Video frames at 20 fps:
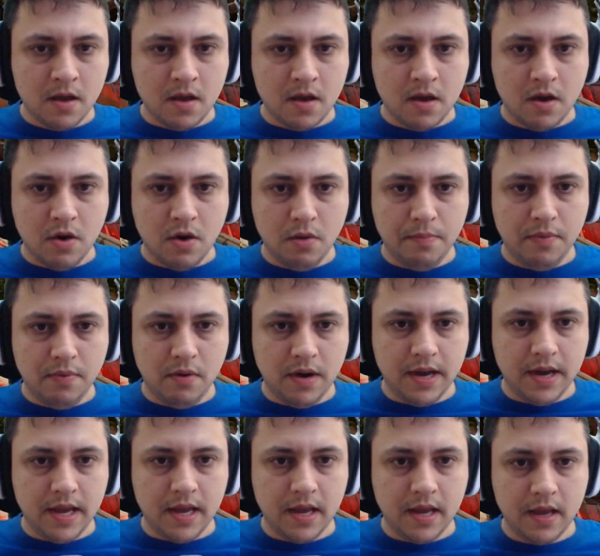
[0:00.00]
Oh
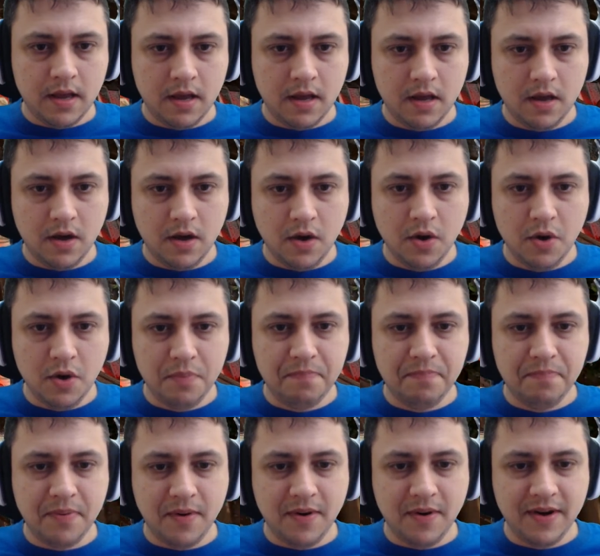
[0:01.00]
boy. Oh
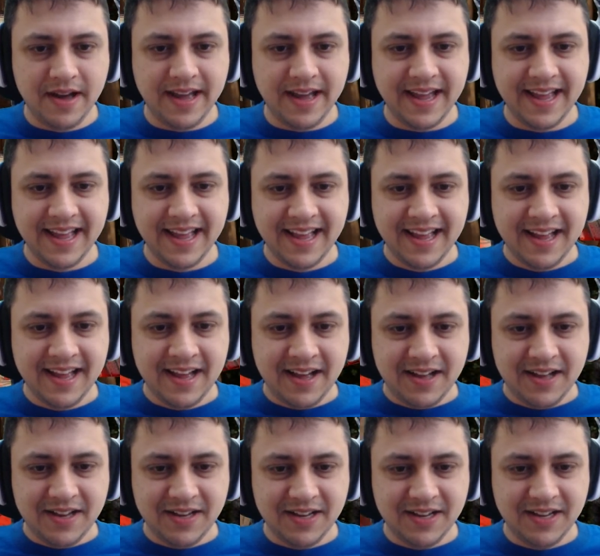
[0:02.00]
boy.
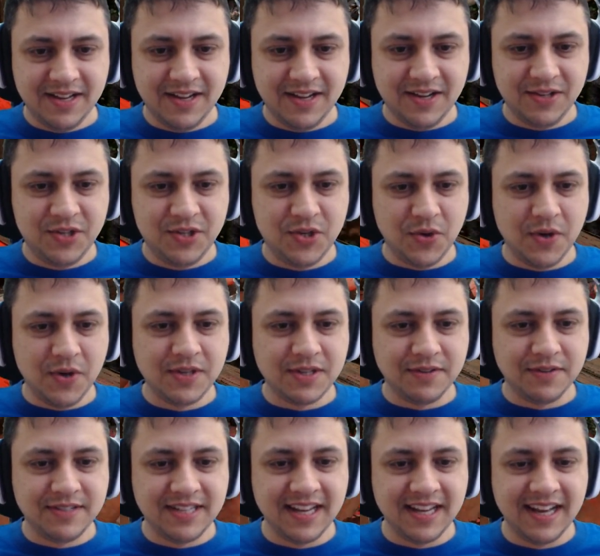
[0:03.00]
Oh, joys
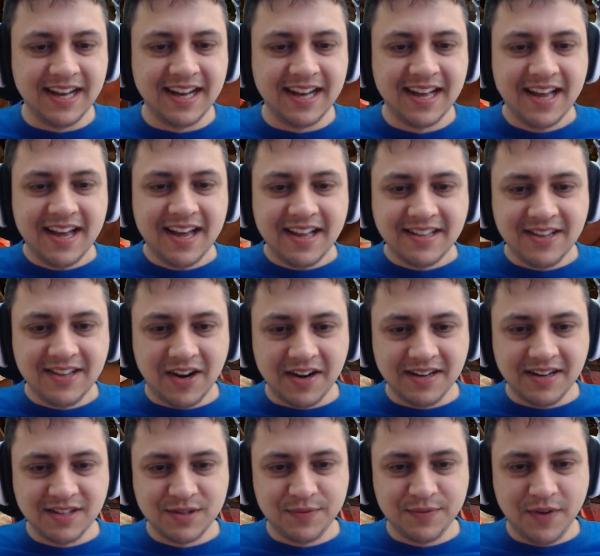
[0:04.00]
of
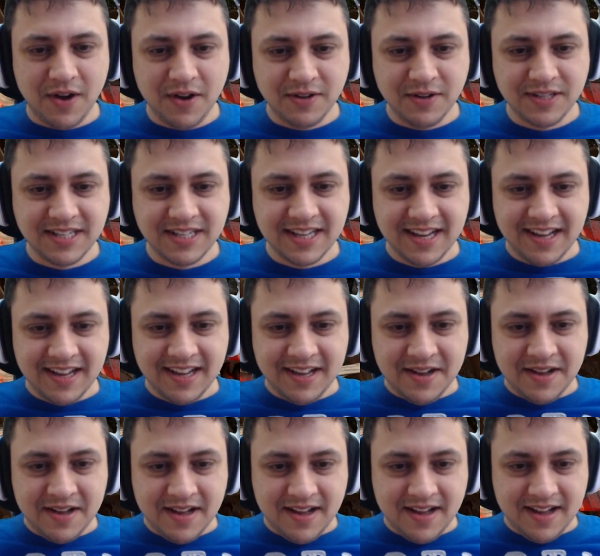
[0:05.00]
Darkness Falls.
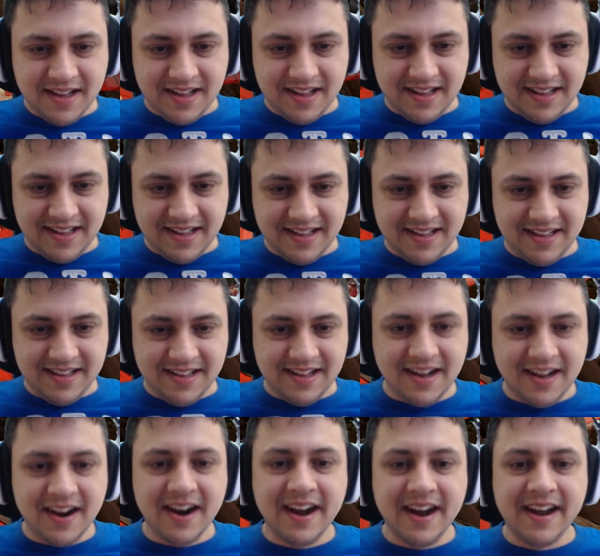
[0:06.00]

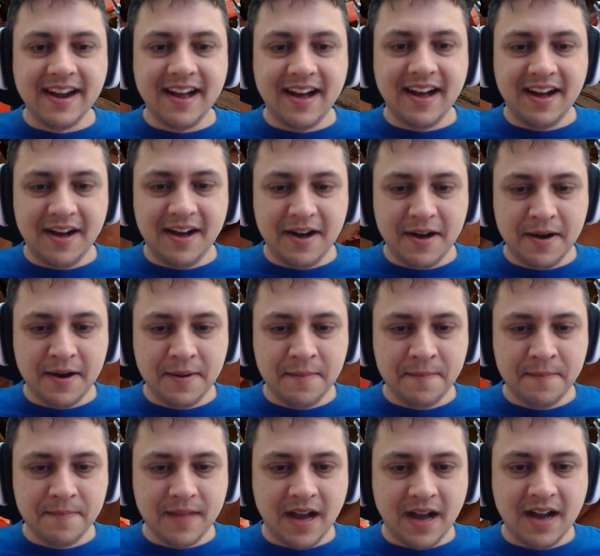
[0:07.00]
Alright,
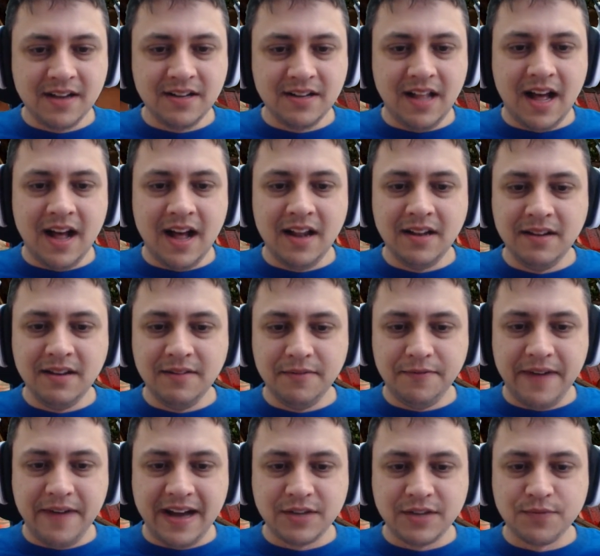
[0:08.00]
I'll
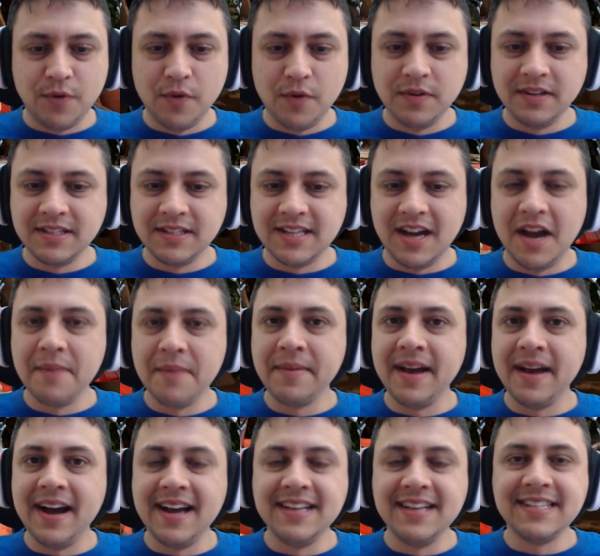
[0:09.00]
fast forward the time,
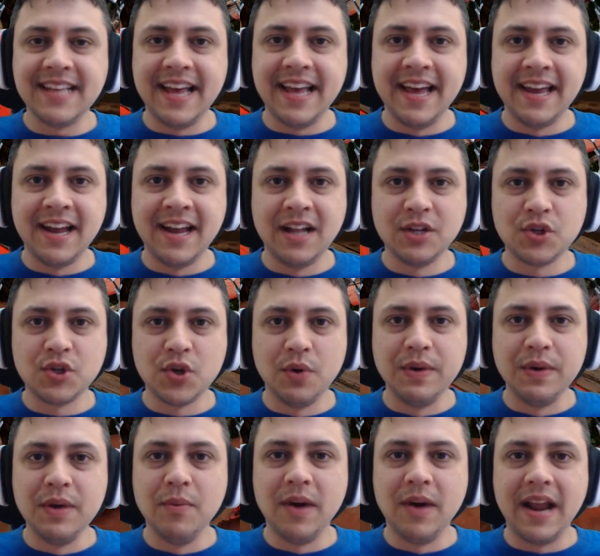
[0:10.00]
guys, and I'll show
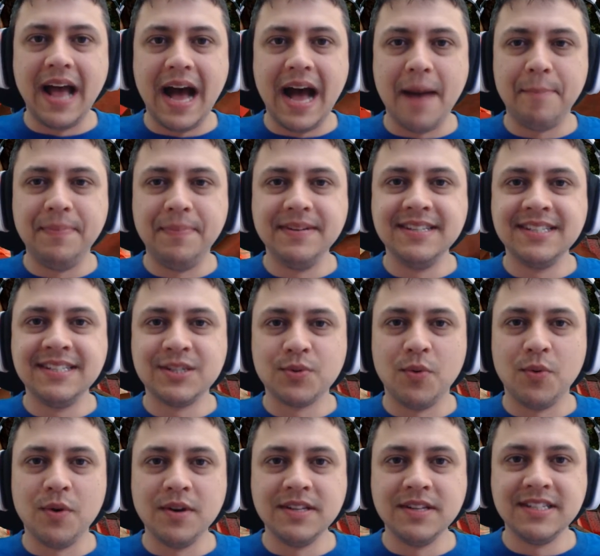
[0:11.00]
you what happens
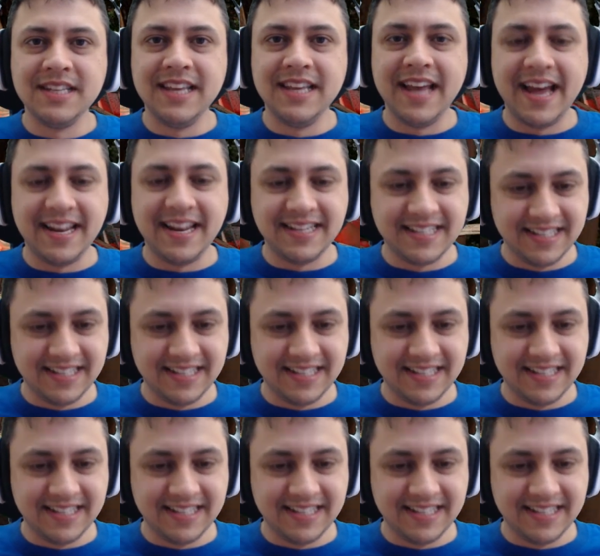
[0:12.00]
towards the end.